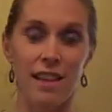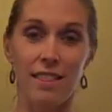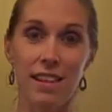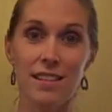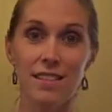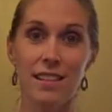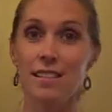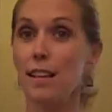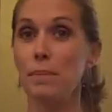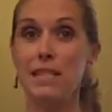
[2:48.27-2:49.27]
This
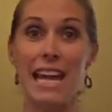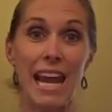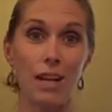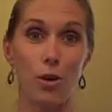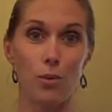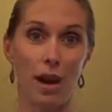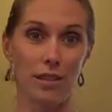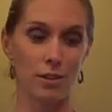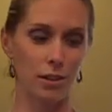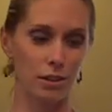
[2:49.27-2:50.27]
is a potato
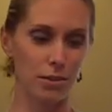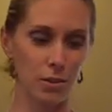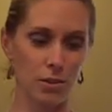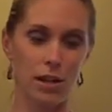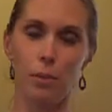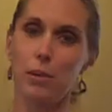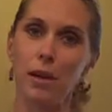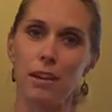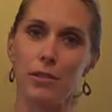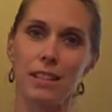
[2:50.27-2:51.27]
ricer. It's supposed to help you
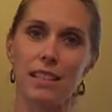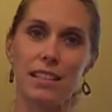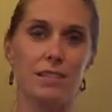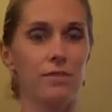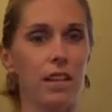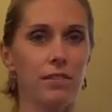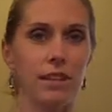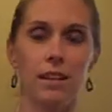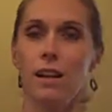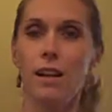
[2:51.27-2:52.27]
make really nice
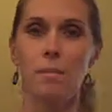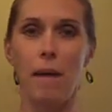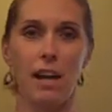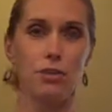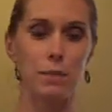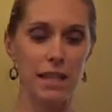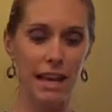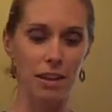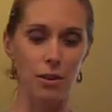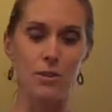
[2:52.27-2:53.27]
fluffy mashed
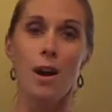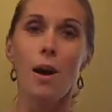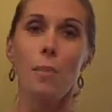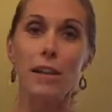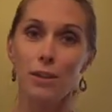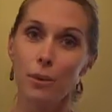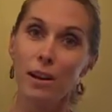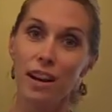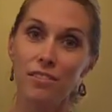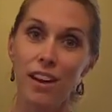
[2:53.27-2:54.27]
potatoes. But you know
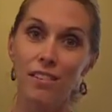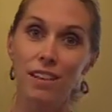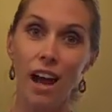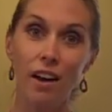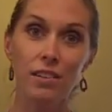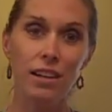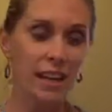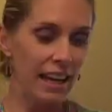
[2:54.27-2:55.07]
what I found out?